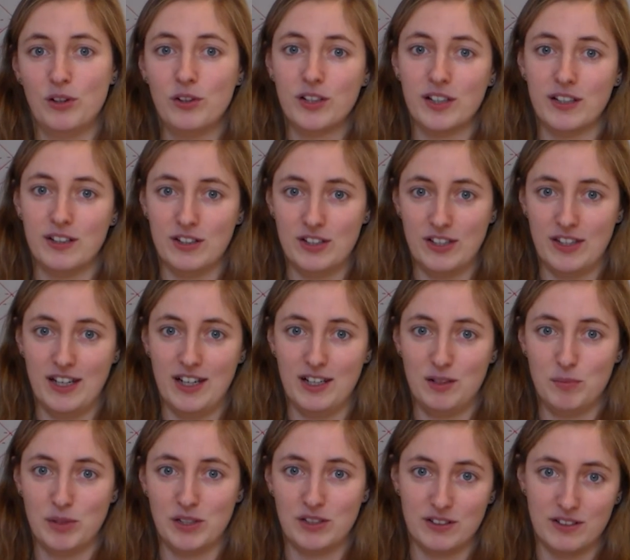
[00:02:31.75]
look into
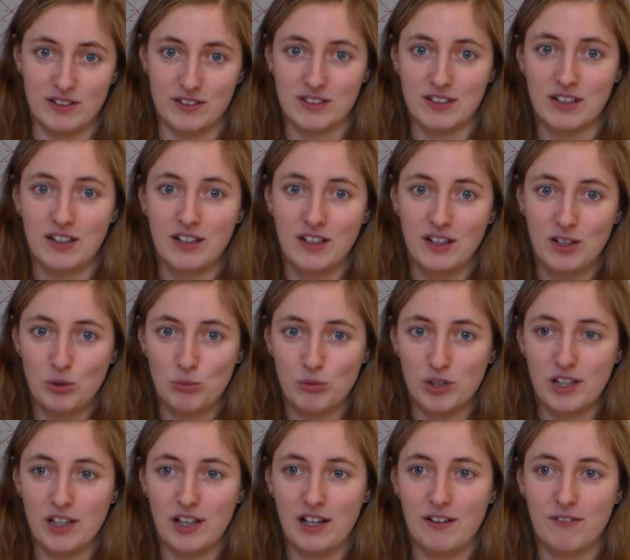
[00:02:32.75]
that because
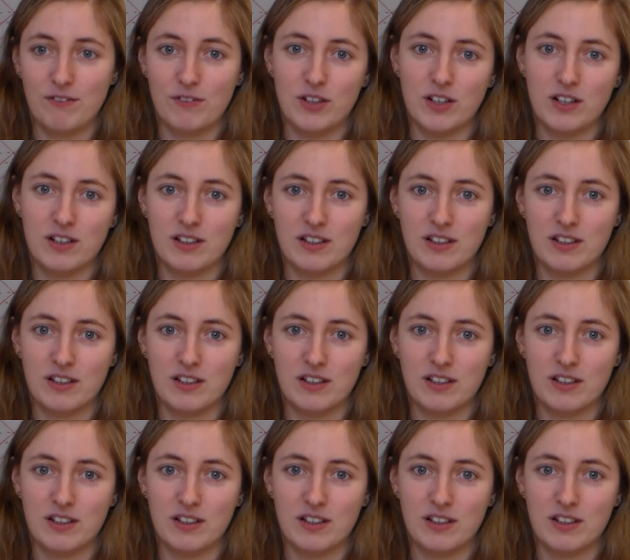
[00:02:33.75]
we have,